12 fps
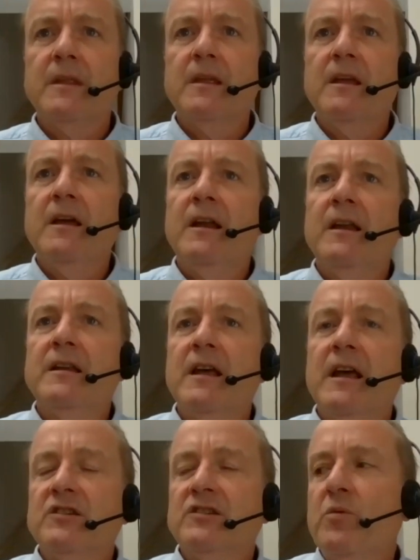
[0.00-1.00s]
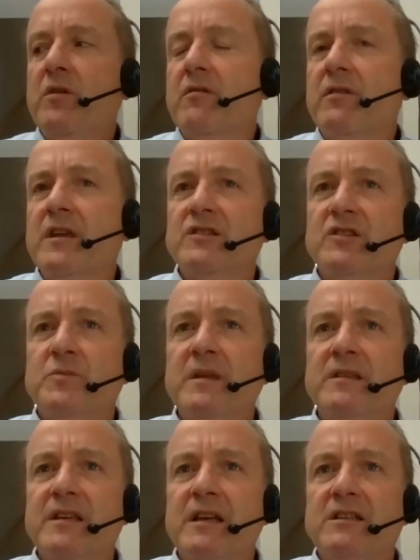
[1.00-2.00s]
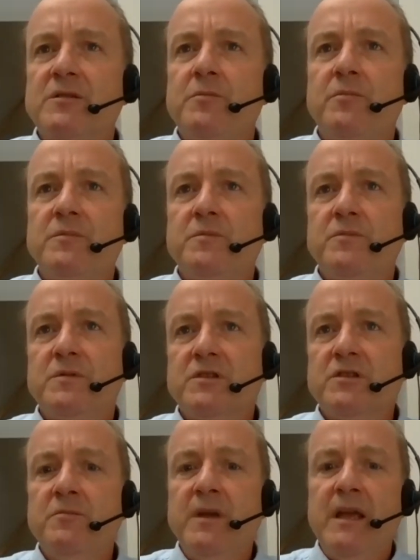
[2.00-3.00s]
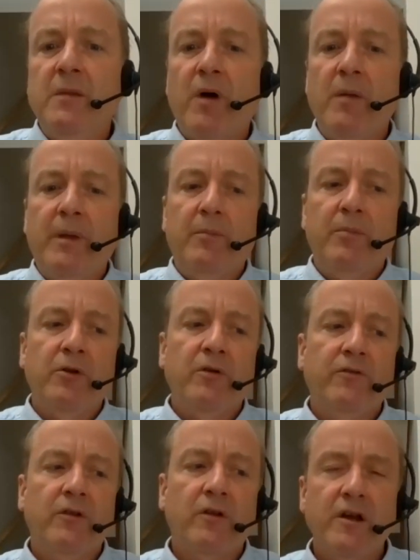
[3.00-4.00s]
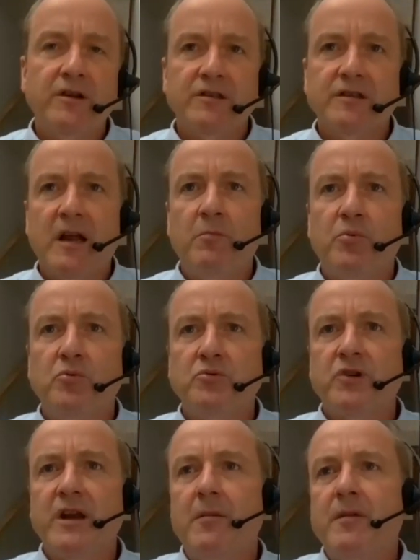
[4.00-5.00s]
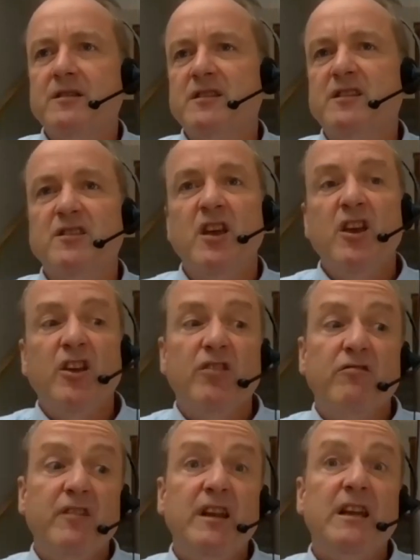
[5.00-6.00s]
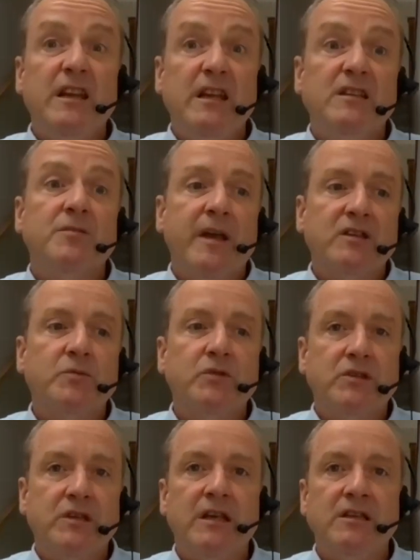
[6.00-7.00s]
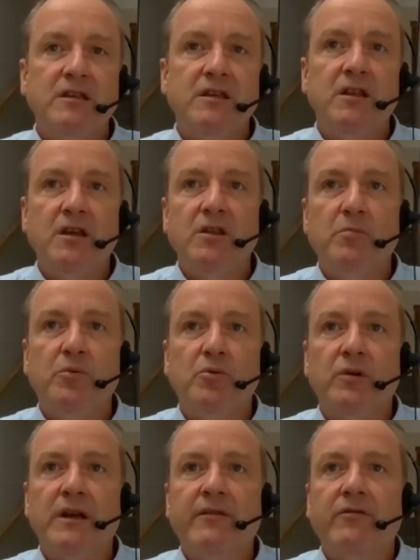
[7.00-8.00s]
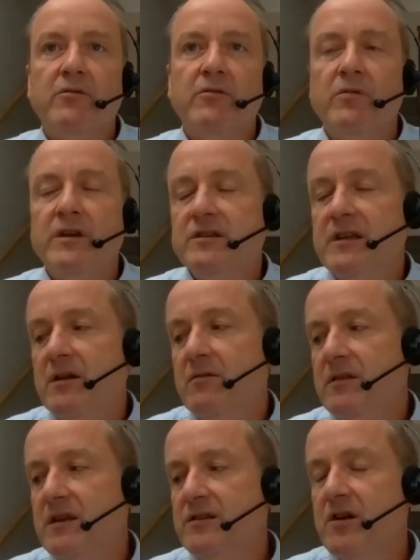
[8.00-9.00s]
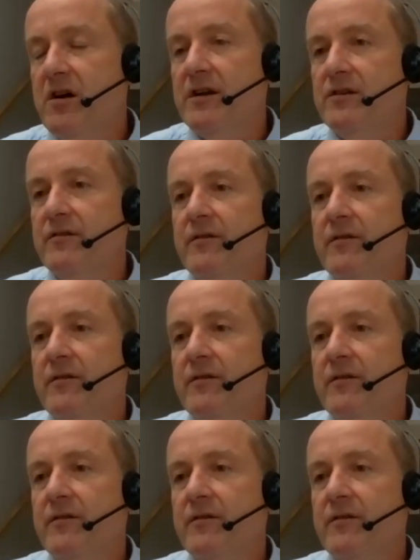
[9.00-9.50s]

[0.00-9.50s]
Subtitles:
And actually, one of the things that's been said to me by people who, if you like, understand board dynamics is you really need some expertise at the board level when you're dealing with this kind of